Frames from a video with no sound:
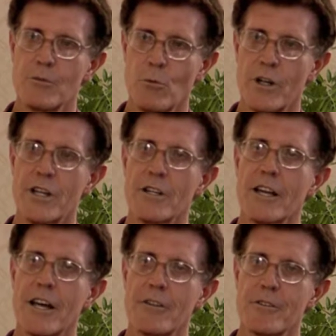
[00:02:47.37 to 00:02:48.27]
working
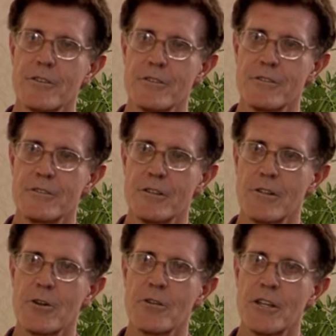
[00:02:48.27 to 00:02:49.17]
together to
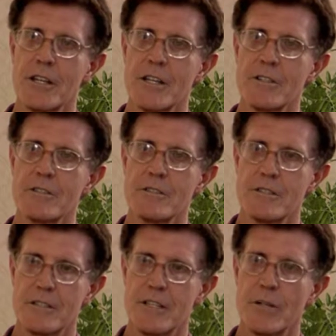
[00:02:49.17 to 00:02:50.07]
learn things
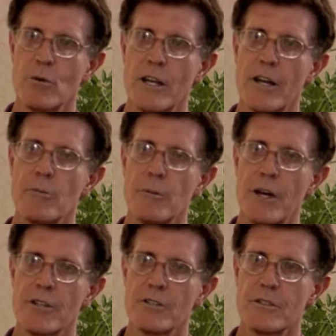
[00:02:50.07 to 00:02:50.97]
that will help the
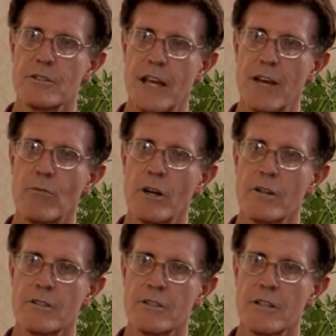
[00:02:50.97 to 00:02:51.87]
patient to have
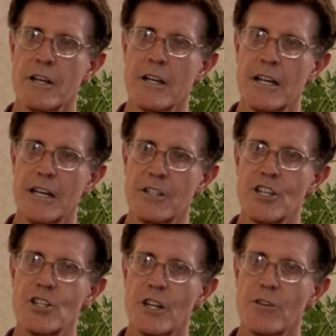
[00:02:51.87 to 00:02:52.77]
wellness and
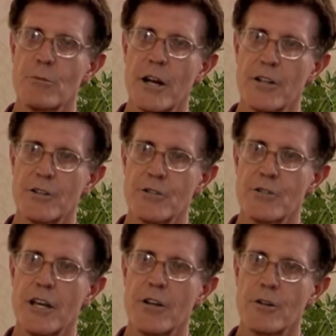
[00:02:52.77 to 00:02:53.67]
teach other
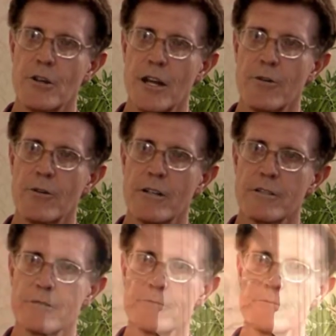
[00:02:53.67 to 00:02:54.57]
practitioners how to do likewise.